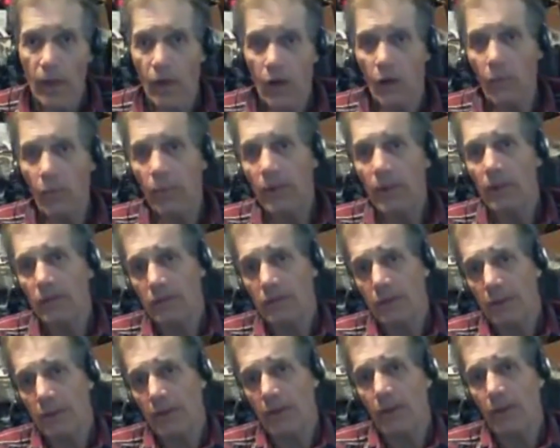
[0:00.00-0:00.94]
Oh, Bill
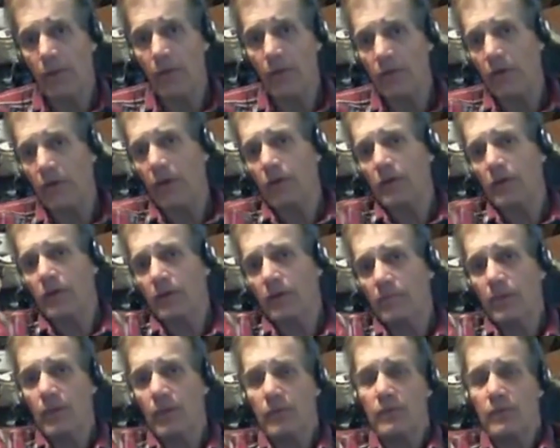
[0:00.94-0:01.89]
said reversing
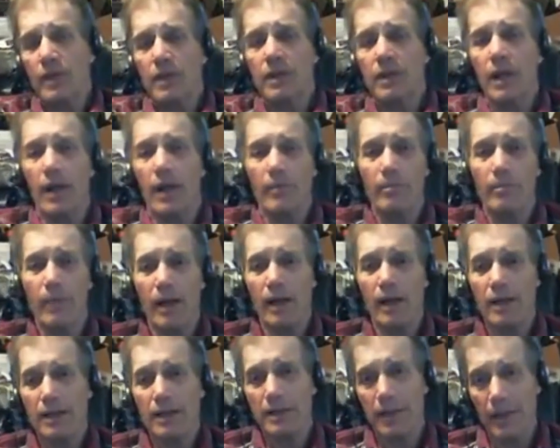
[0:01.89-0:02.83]
it, moving the top
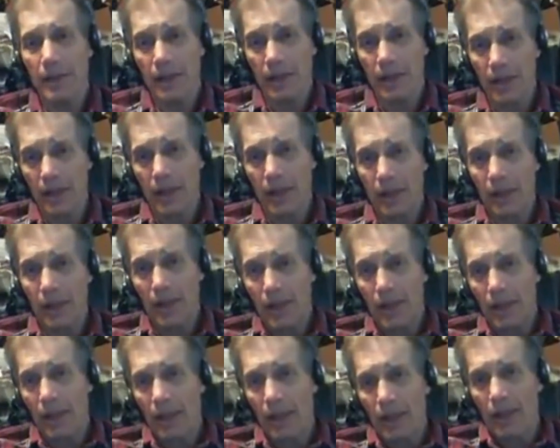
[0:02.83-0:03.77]
box
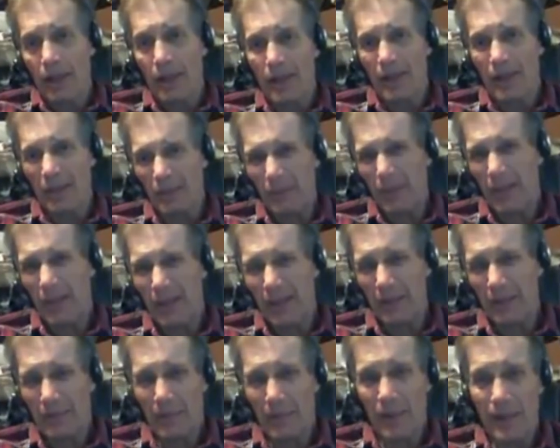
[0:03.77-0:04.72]
to the
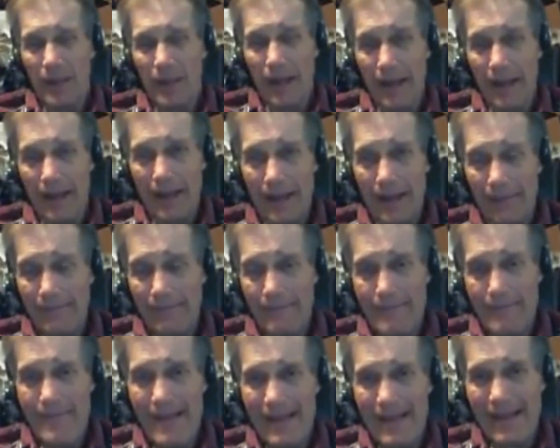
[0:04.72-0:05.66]
bottom.
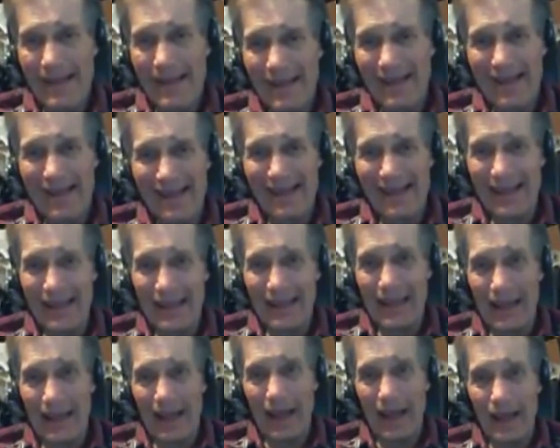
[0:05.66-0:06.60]

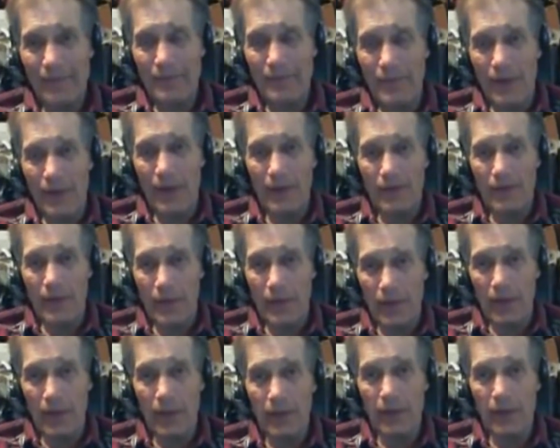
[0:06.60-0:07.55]
I've never
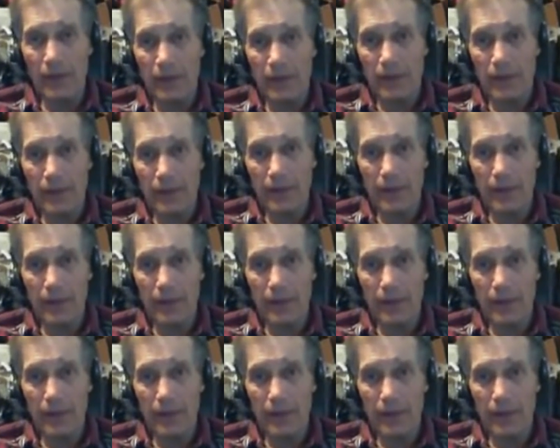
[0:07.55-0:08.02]
done it.